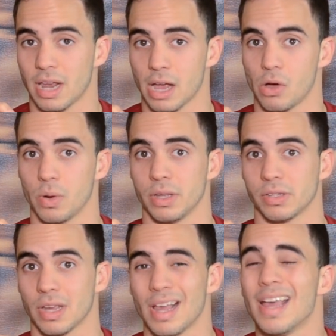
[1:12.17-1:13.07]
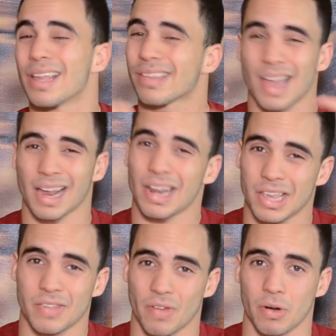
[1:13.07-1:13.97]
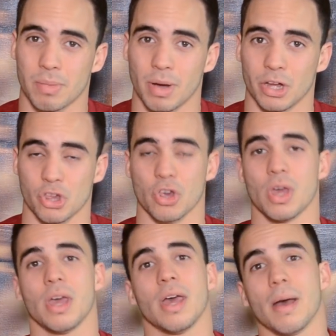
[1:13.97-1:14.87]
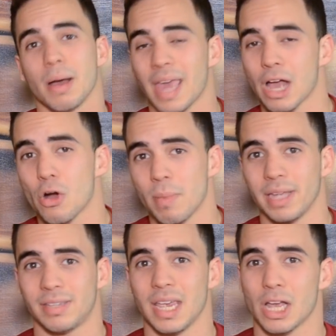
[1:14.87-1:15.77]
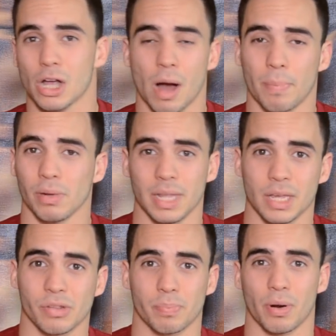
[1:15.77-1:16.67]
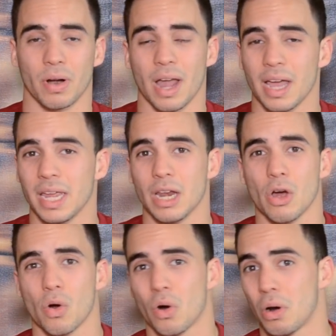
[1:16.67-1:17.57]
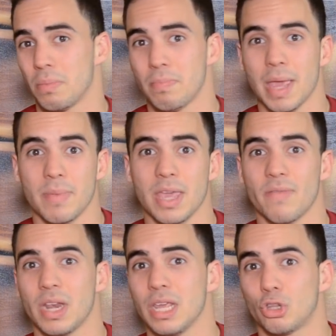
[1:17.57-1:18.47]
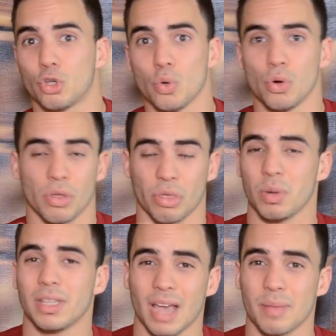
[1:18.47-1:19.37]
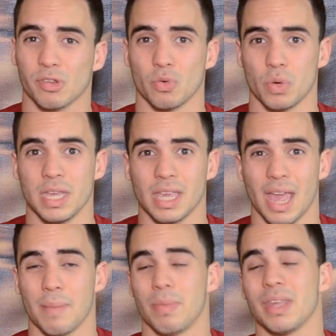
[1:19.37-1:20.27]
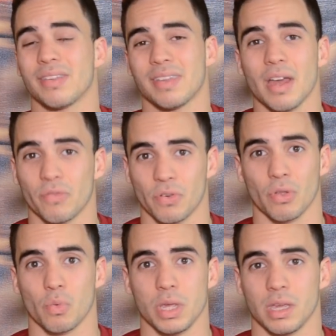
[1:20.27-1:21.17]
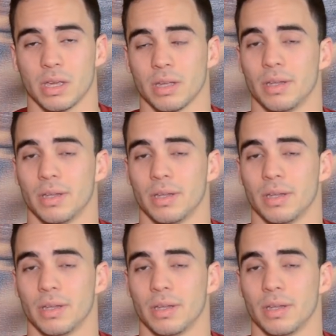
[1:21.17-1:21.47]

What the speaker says: gecko is. It's not going to eat very much. A gecko might take a couple licks per night, or maybe even eat 2 to 3 times a week and be set for the week.